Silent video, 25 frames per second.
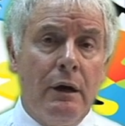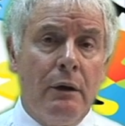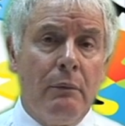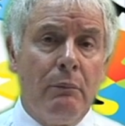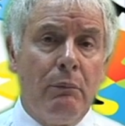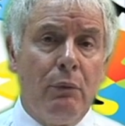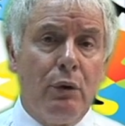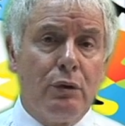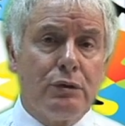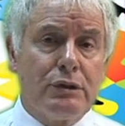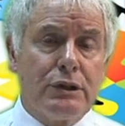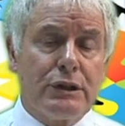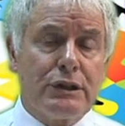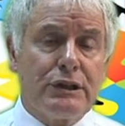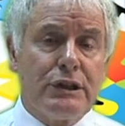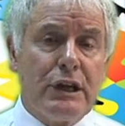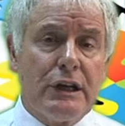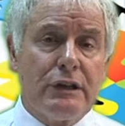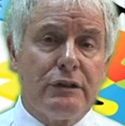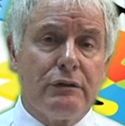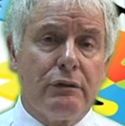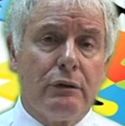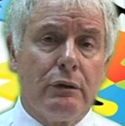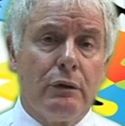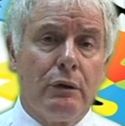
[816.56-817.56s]
More
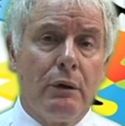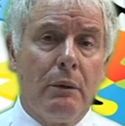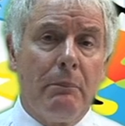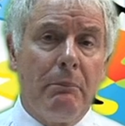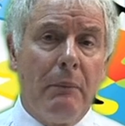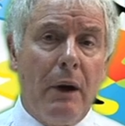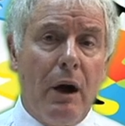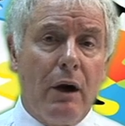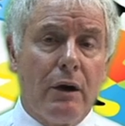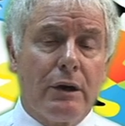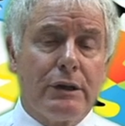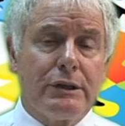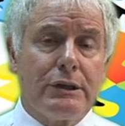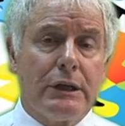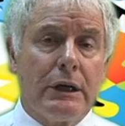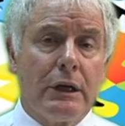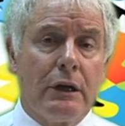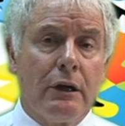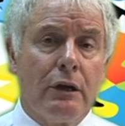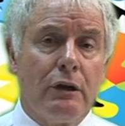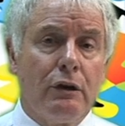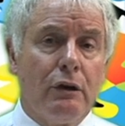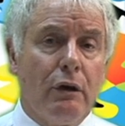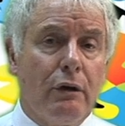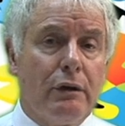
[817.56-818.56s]
successful marketing,
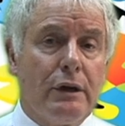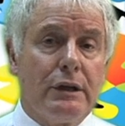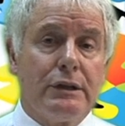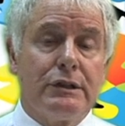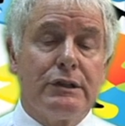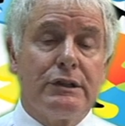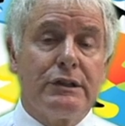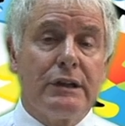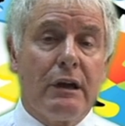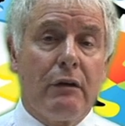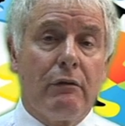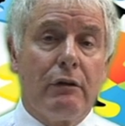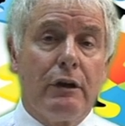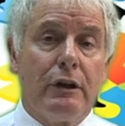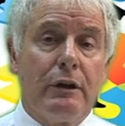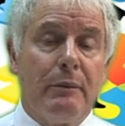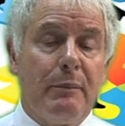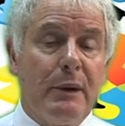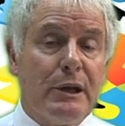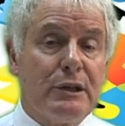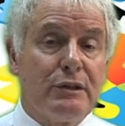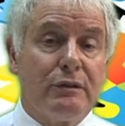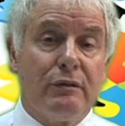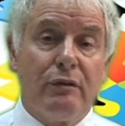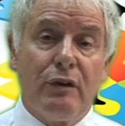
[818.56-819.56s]
not necessarily the
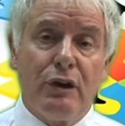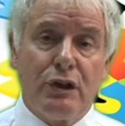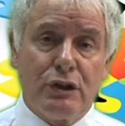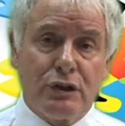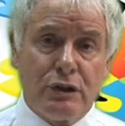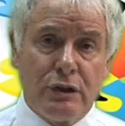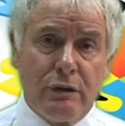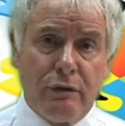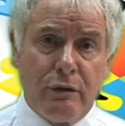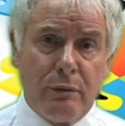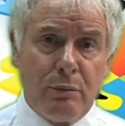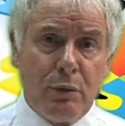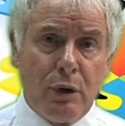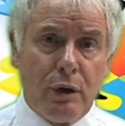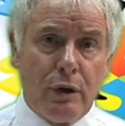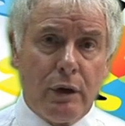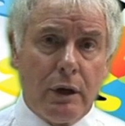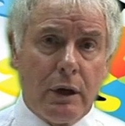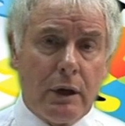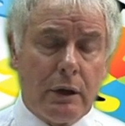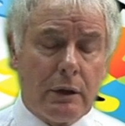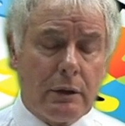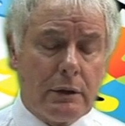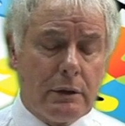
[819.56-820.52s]
best version of the product.